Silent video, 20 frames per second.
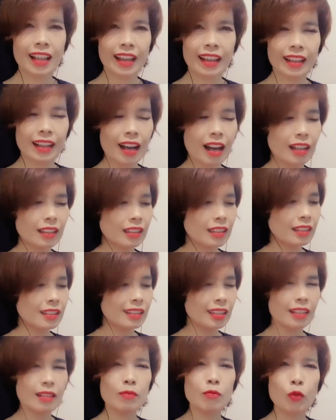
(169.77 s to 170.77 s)
like a
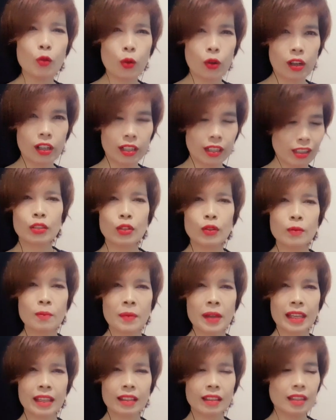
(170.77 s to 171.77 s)
teamwork to
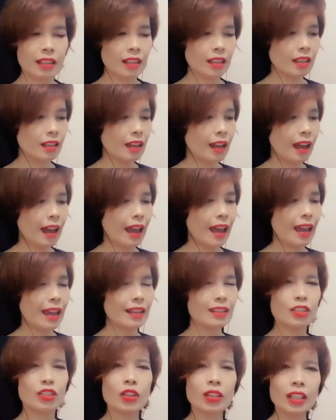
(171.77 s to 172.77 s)
make the
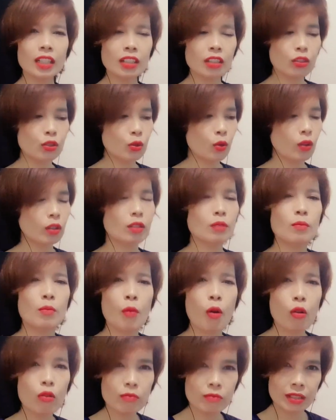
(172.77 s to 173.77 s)
Angelina Jordan
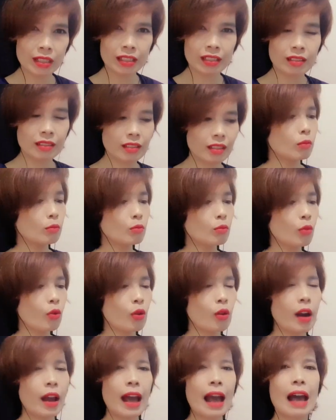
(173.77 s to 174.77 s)
moment
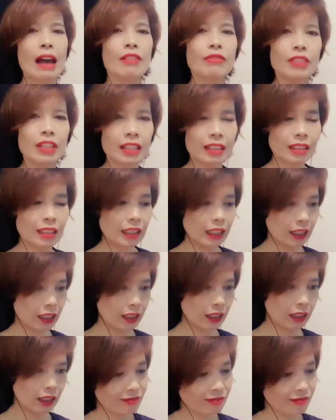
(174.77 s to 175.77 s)
more heavenly.